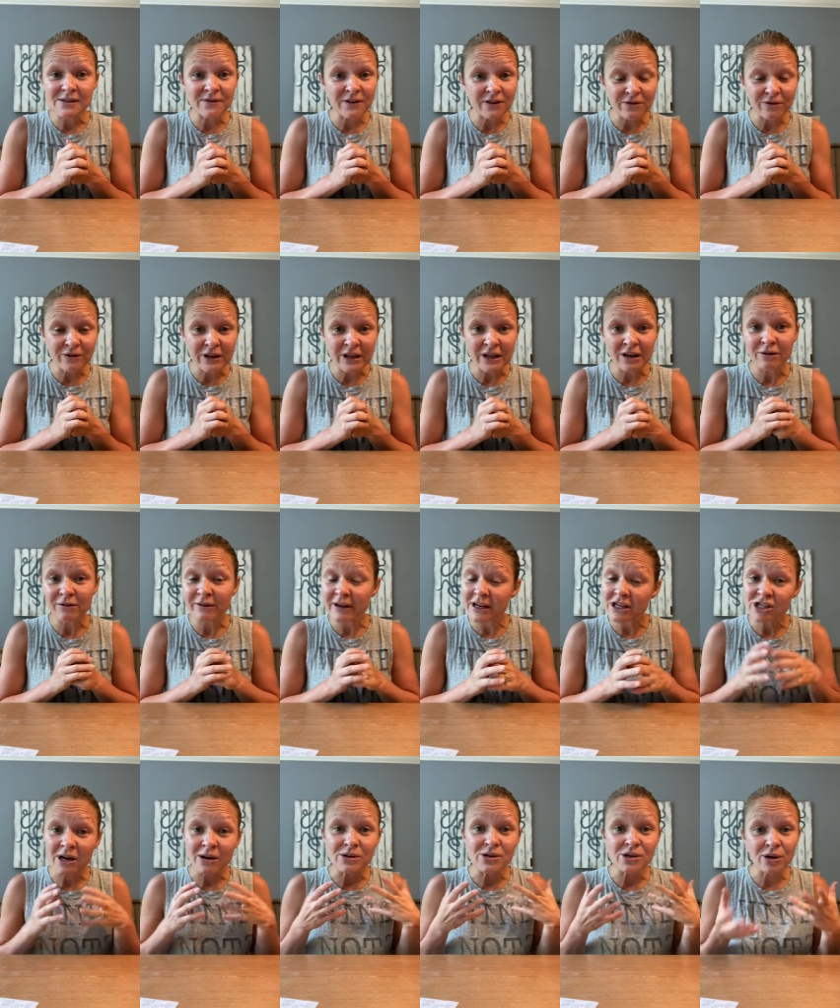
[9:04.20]
feel free to reach
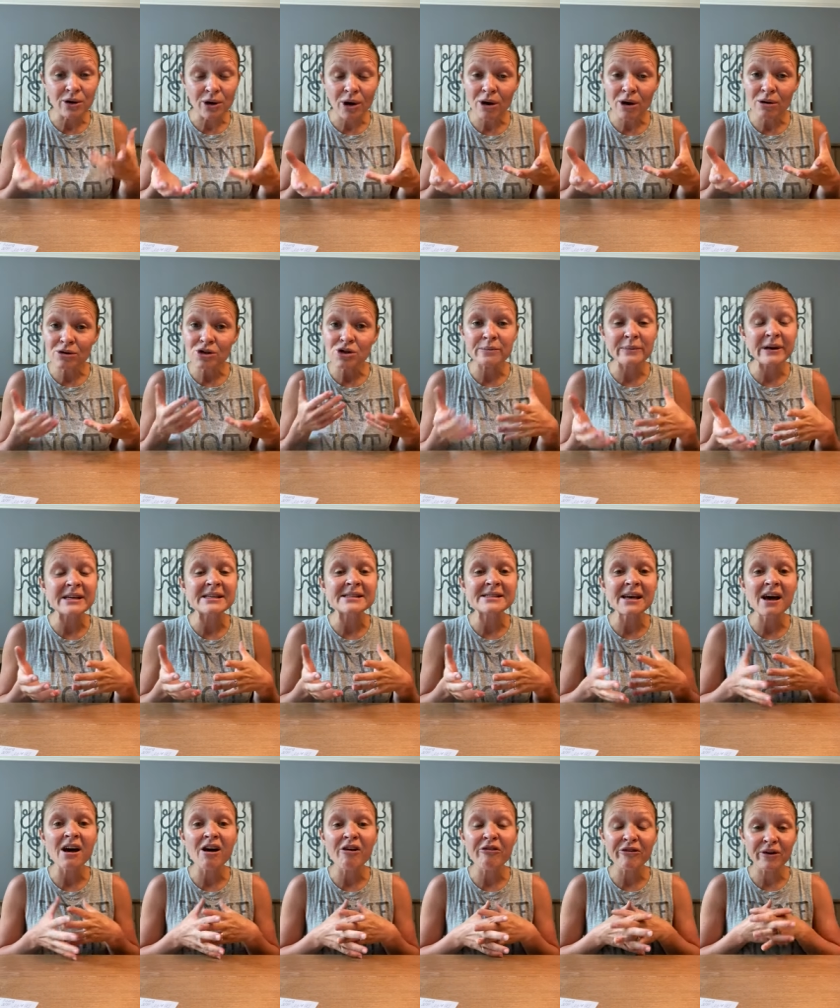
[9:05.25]
out to your coach or
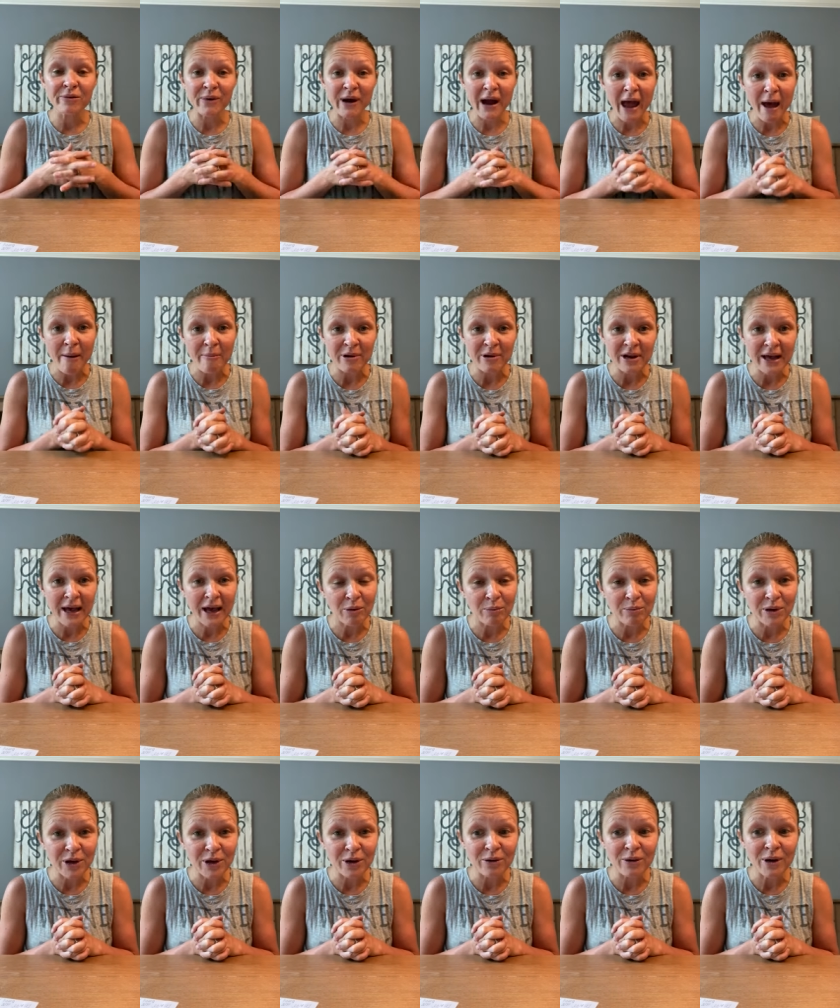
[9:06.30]
myself, and we're happy to help
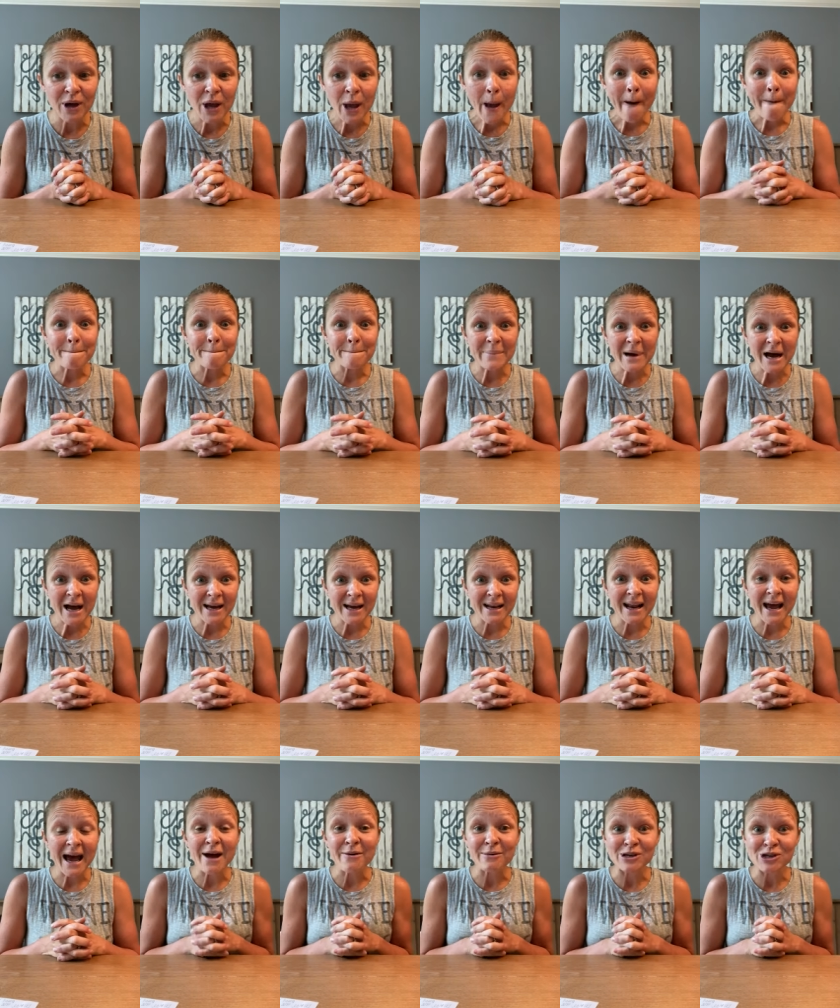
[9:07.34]
you. But
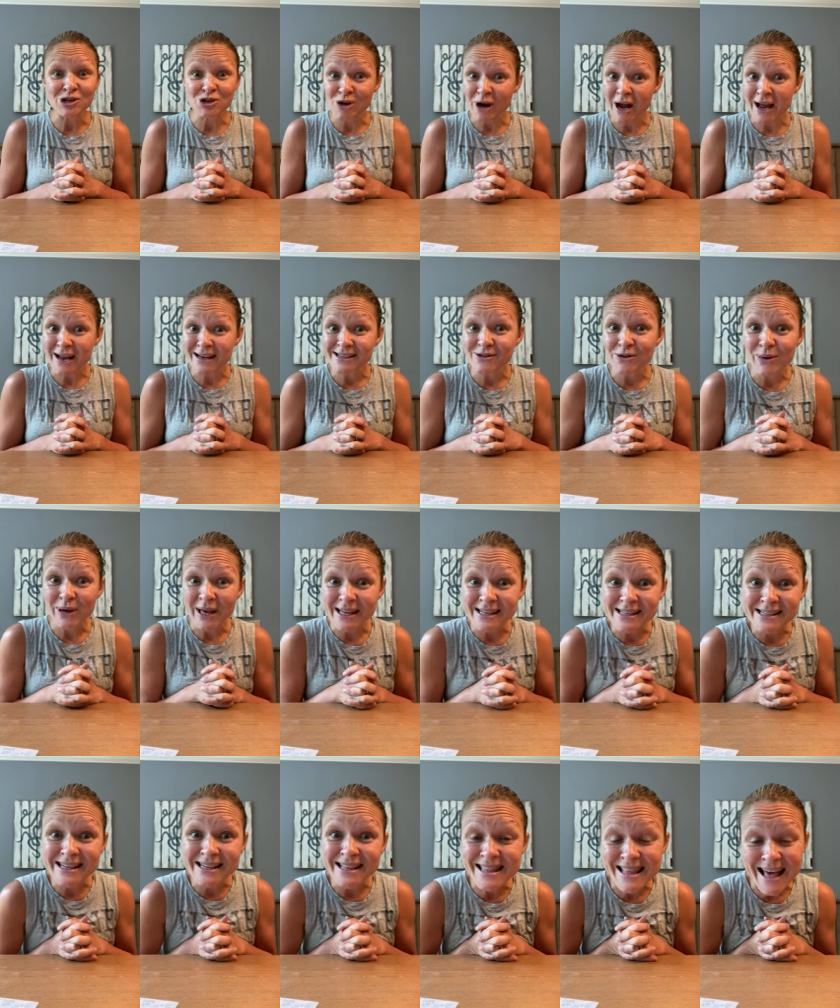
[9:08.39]
I would try to get
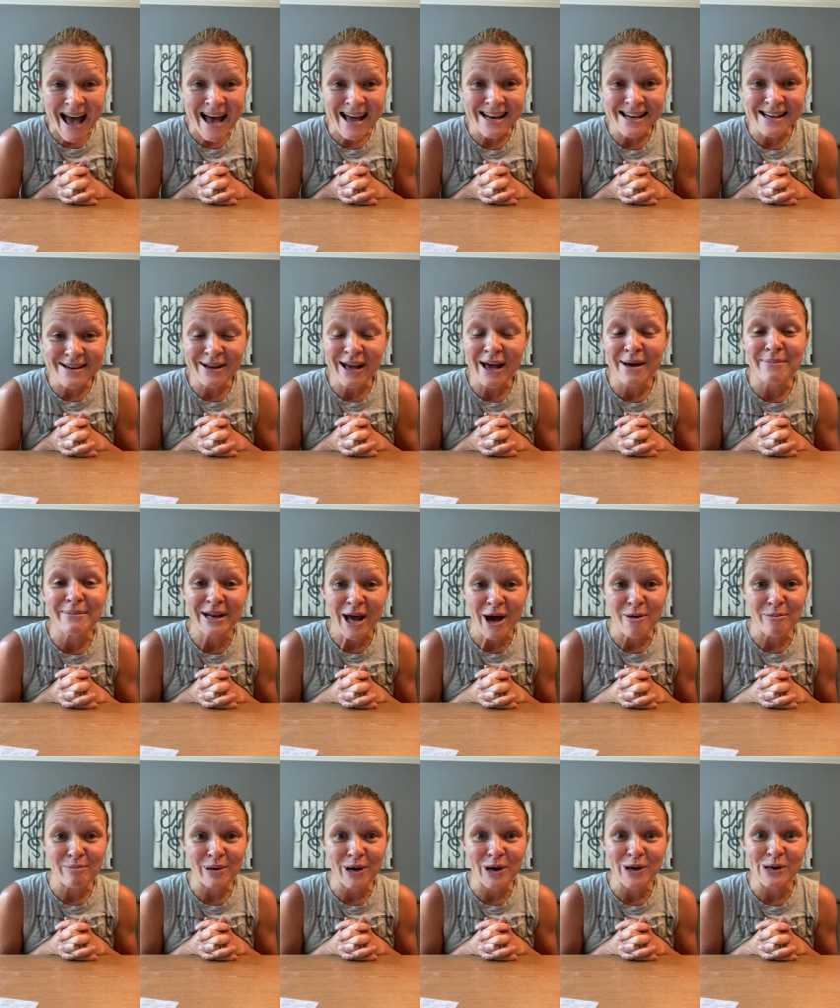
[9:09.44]
to that coming
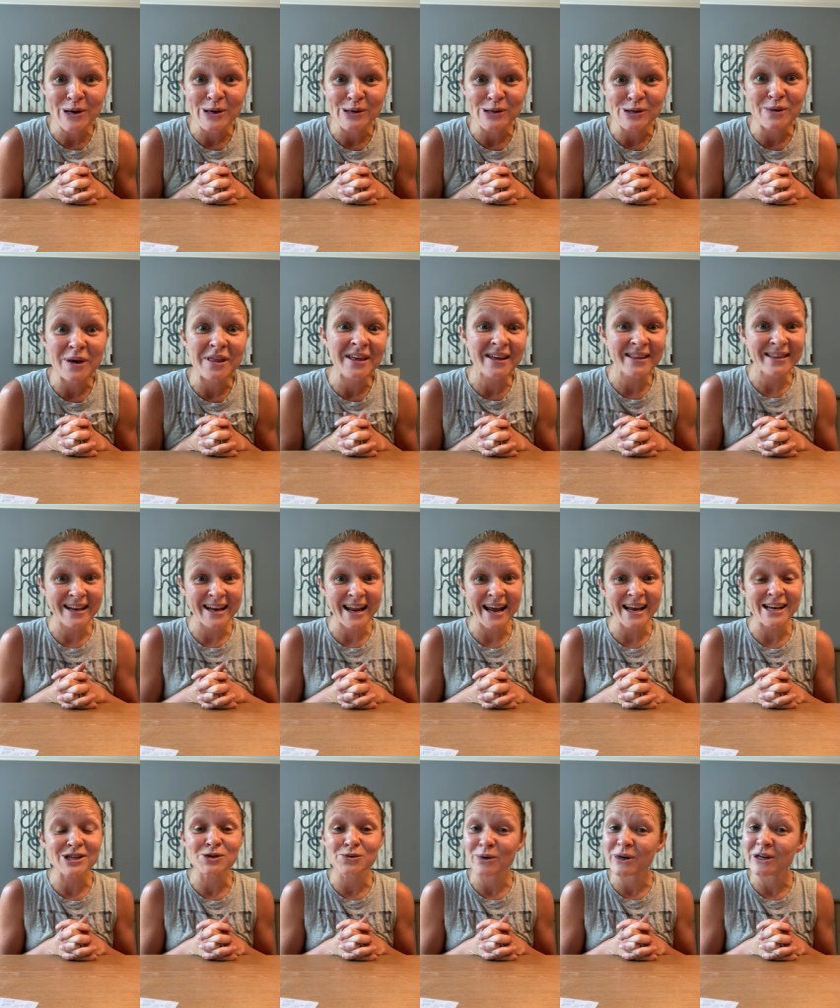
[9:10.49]
out post within the
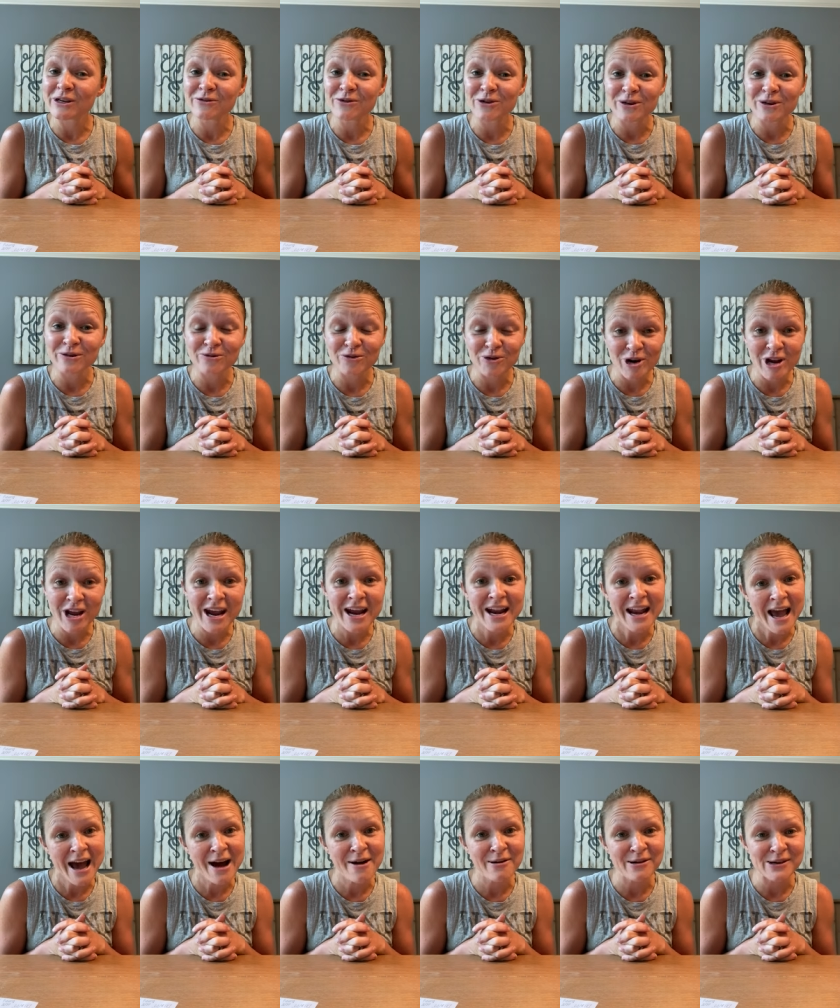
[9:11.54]
next 24, 48
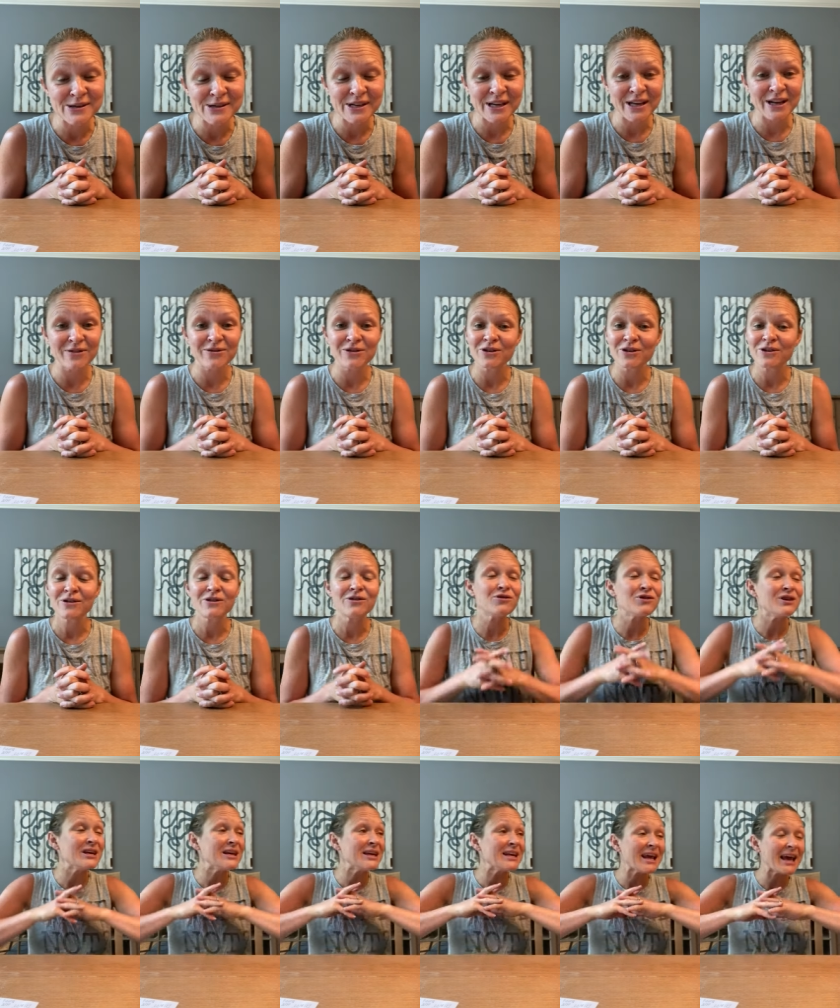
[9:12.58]
hours. And if you
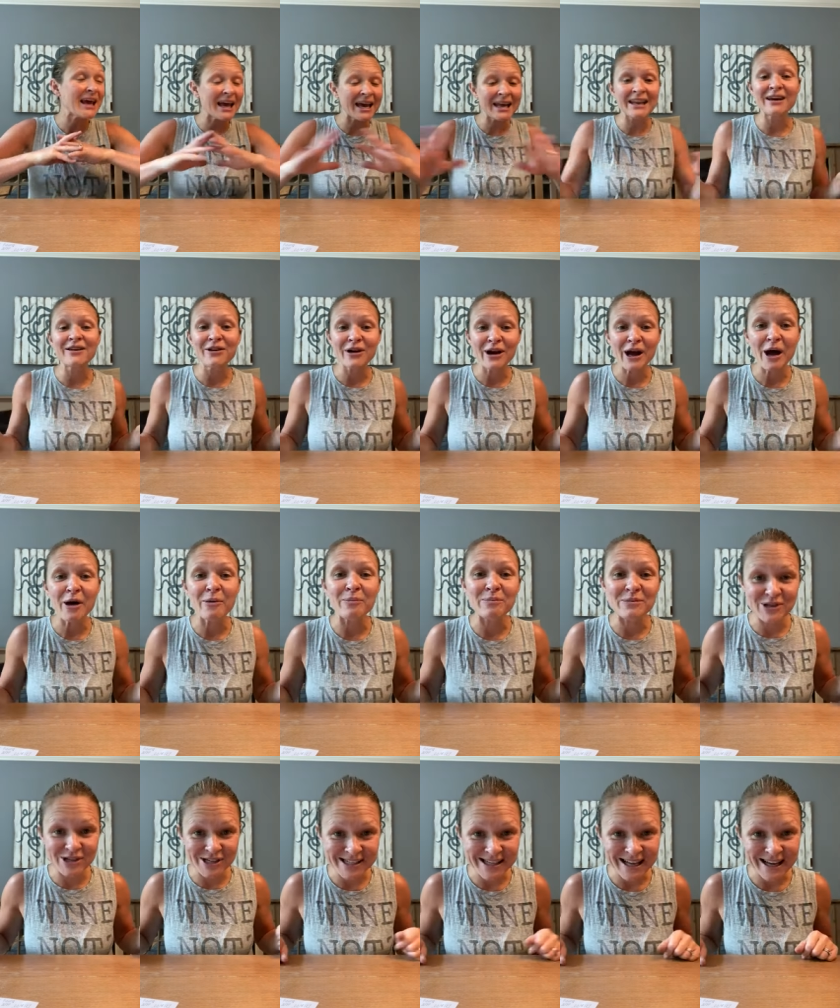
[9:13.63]
need any other help,
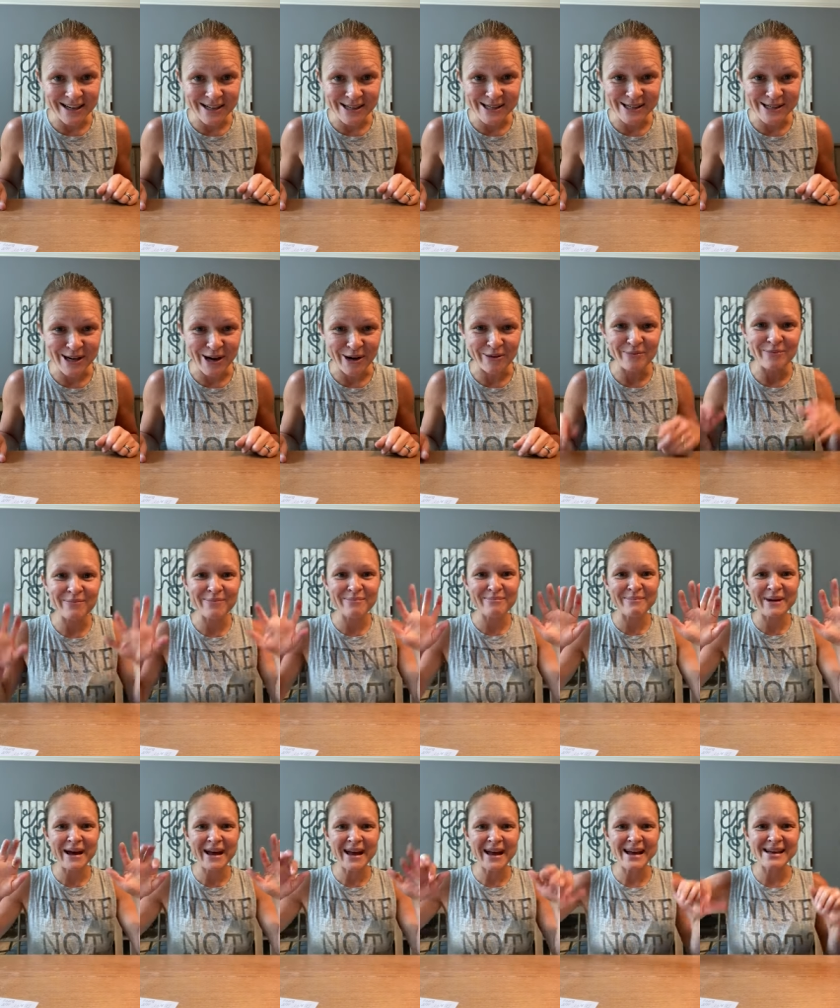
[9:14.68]
just let us know.
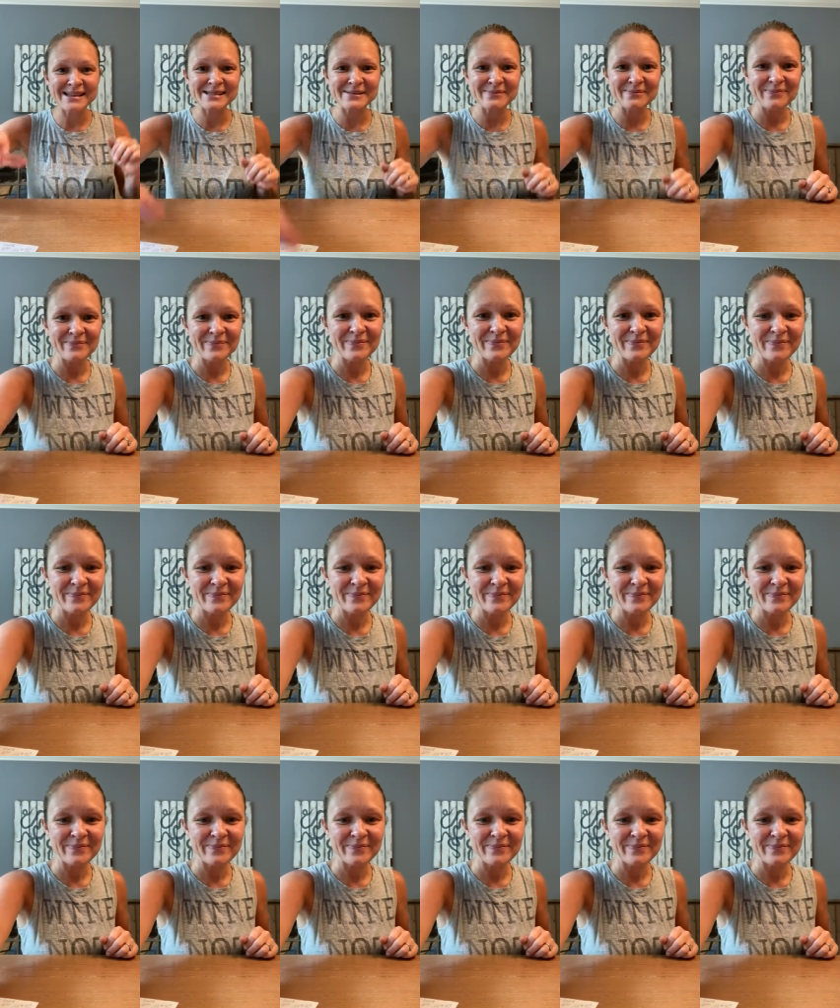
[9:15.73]
Bye, guys.